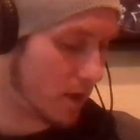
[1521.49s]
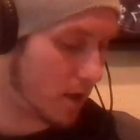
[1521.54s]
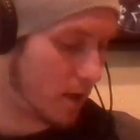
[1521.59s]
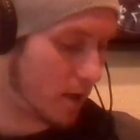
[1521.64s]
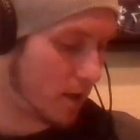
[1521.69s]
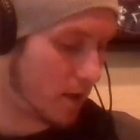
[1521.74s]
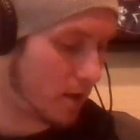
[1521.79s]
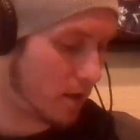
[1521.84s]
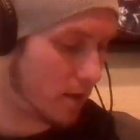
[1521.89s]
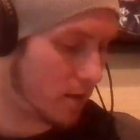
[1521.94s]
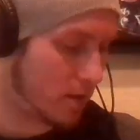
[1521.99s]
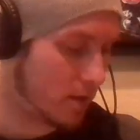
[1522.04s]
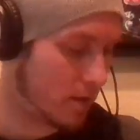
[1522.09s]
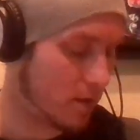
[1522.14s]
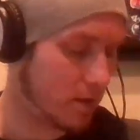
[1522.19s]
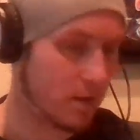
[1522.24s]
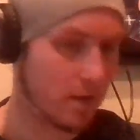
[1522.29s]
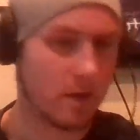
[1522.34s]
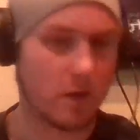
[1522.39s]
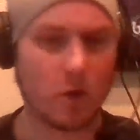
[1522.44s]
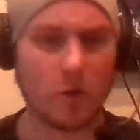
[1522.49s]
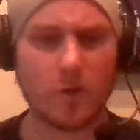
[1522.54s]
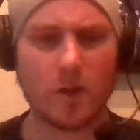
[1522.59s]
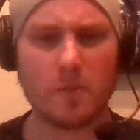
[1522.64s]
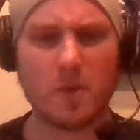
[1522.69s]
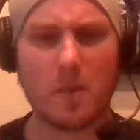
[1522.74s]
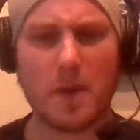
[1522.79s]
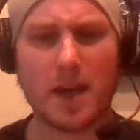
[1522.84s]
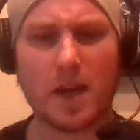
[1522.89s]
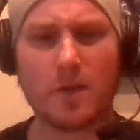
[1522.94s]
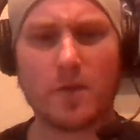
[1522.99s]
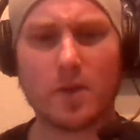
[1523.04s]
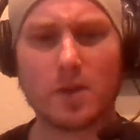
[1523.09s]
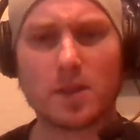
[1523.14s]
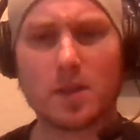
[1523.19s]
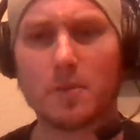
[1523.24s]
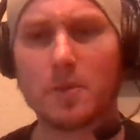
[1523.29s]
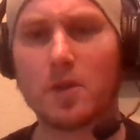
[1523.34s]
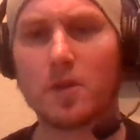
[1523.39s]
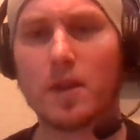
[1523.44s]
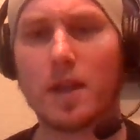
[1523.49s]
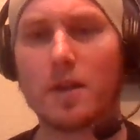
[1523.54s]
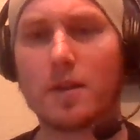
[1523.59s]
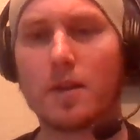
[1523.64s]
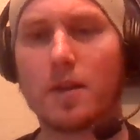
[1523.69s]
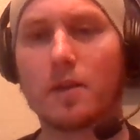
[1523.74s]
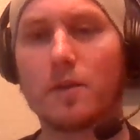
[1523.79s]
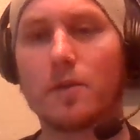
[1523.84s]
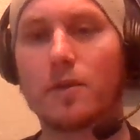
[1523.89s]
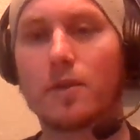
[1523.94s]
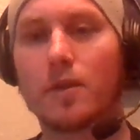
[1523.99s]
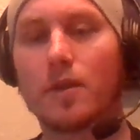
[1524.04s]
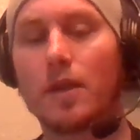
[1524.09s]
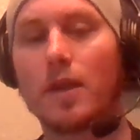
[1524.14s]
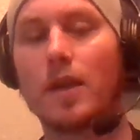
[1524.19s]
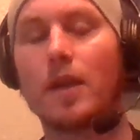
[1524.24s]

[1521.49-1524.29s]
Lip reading: And hopefully my microphone's coming through loud enough.